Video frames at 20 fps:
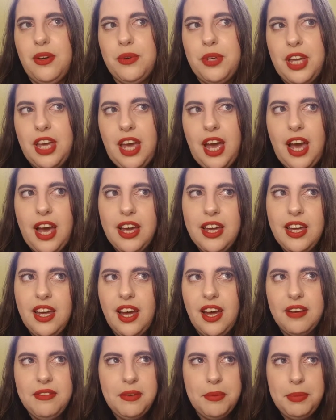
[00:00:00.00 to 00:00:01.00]
Okay, I
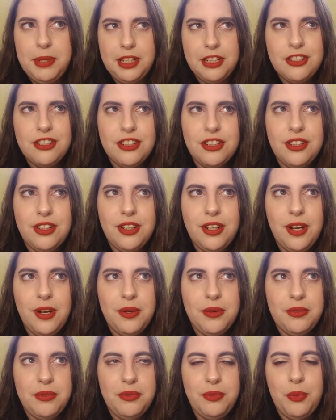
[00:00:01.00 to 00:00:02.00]
have a picture
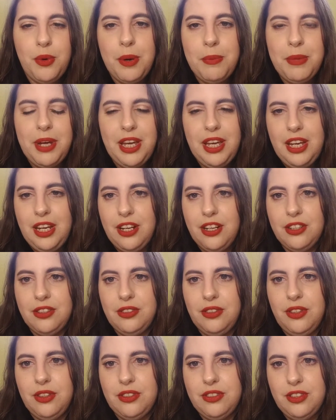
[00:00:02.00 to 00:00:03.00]
of what my hair
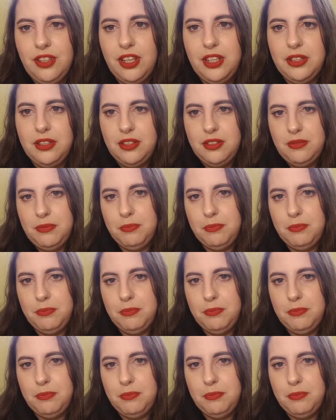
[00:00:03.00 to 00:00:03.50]
looked like